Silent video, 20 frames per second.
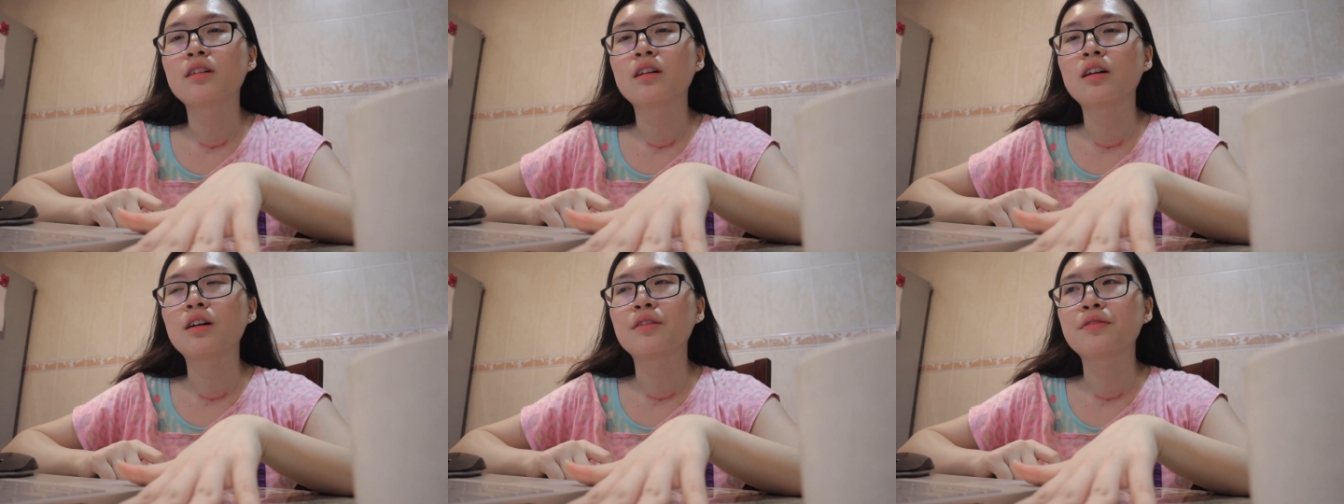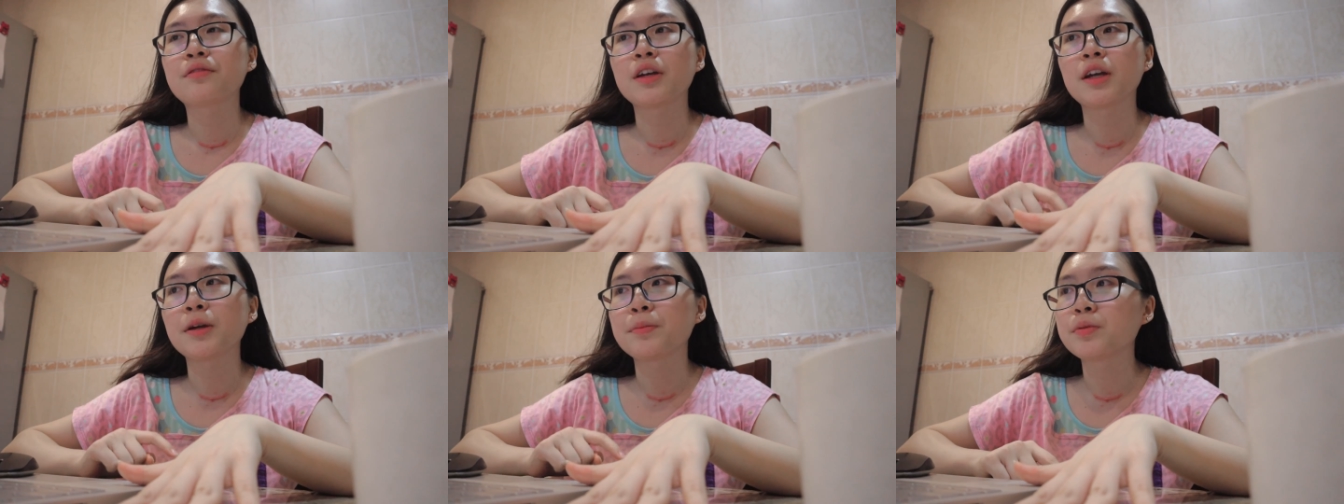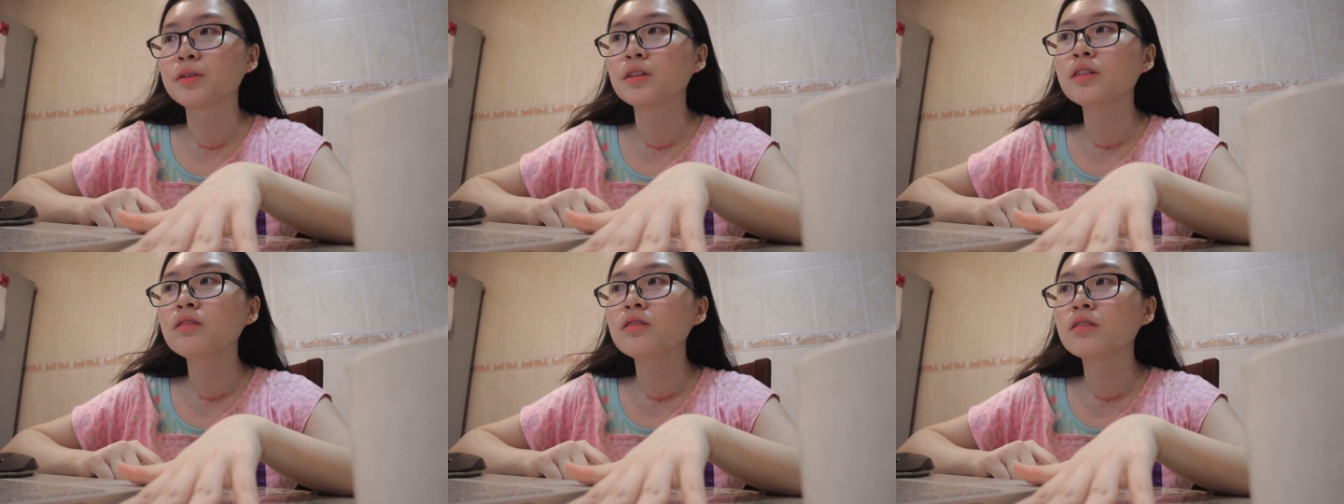of
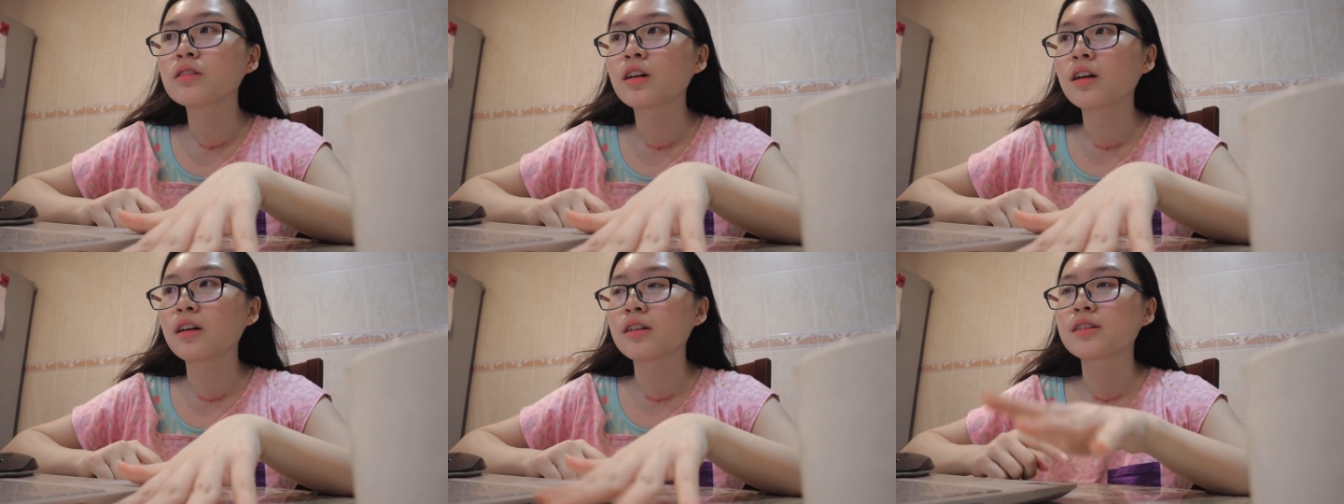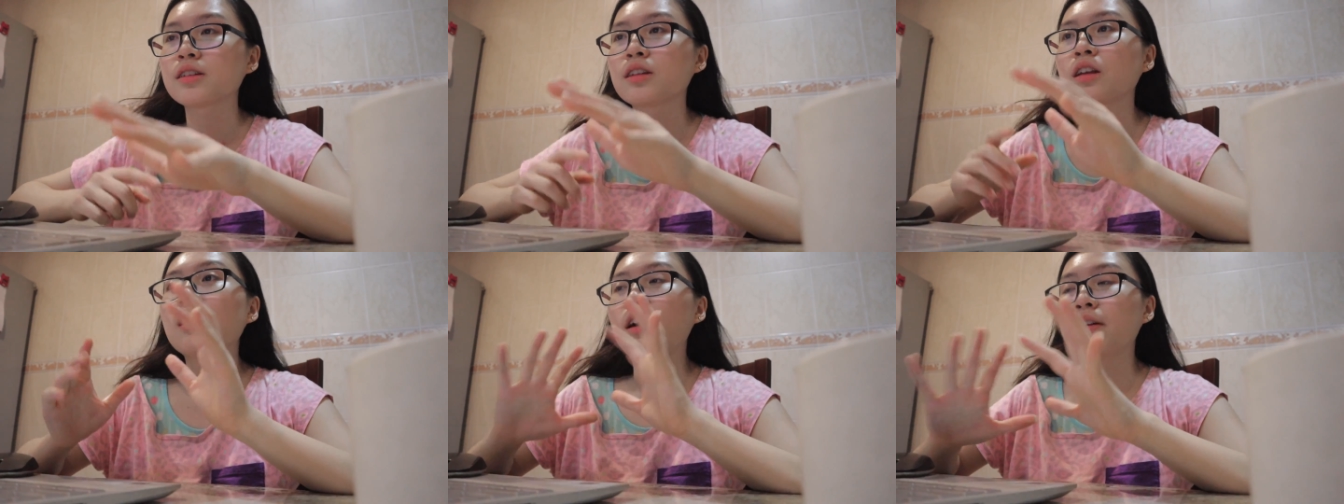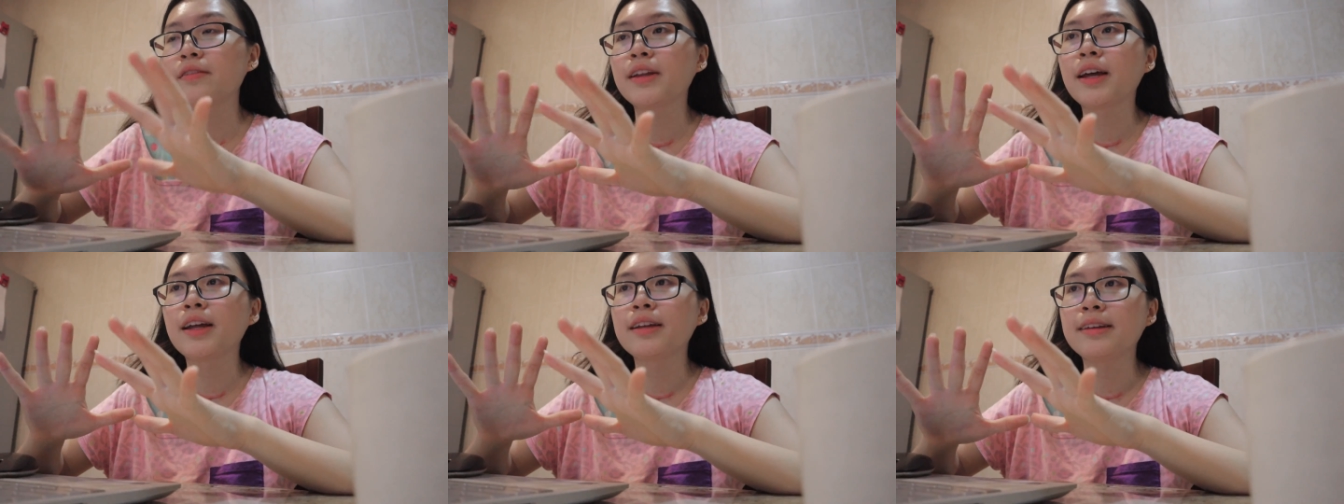April, because
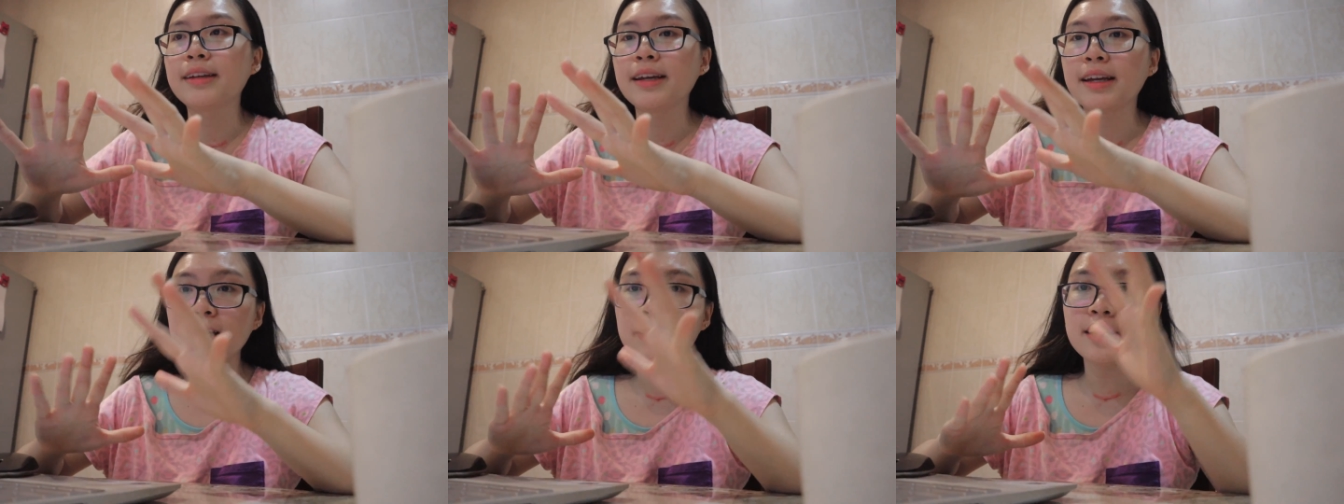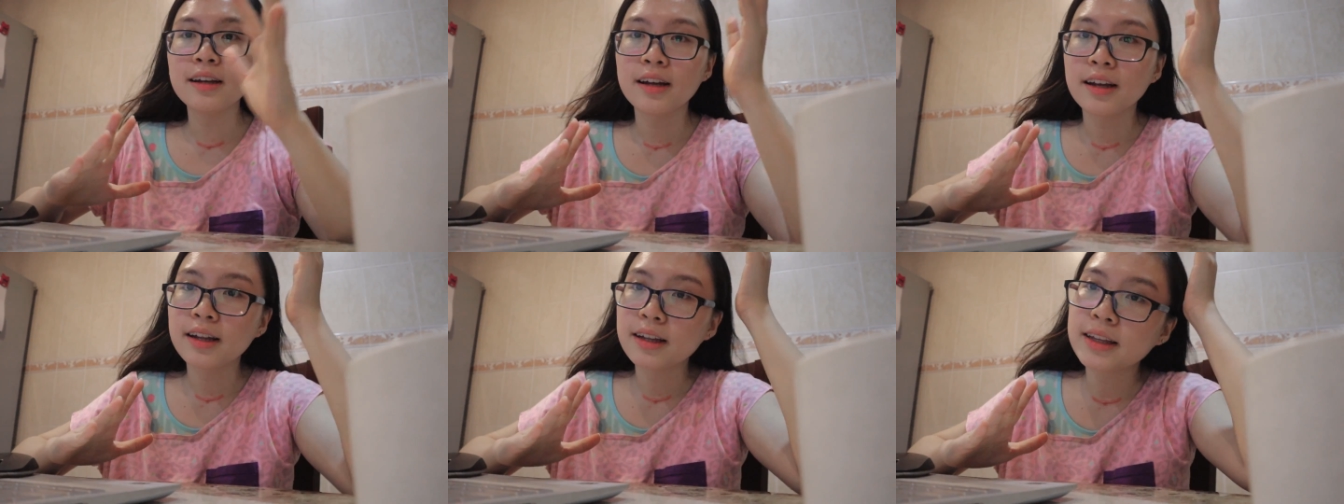on that day